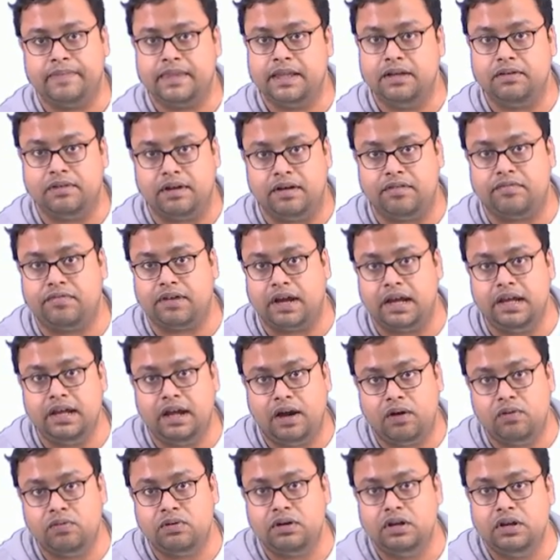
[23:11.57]
You can try
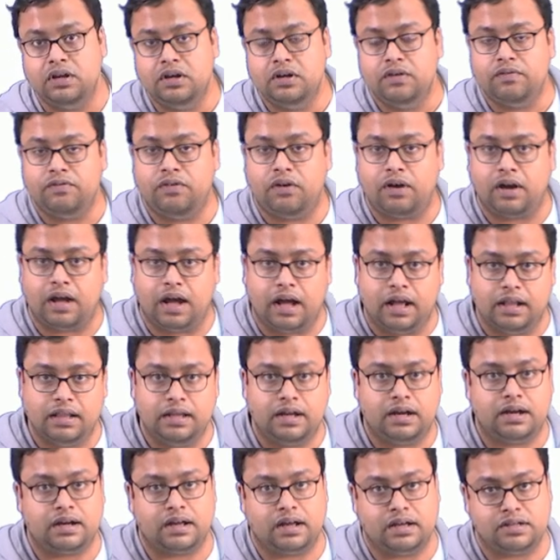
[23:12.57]
out for
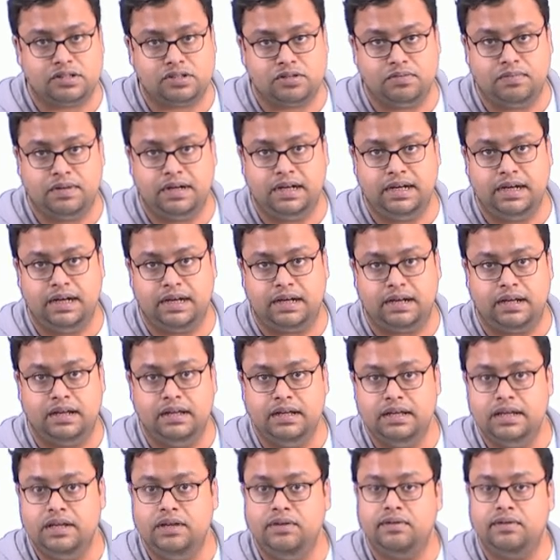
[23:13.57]
other customer data.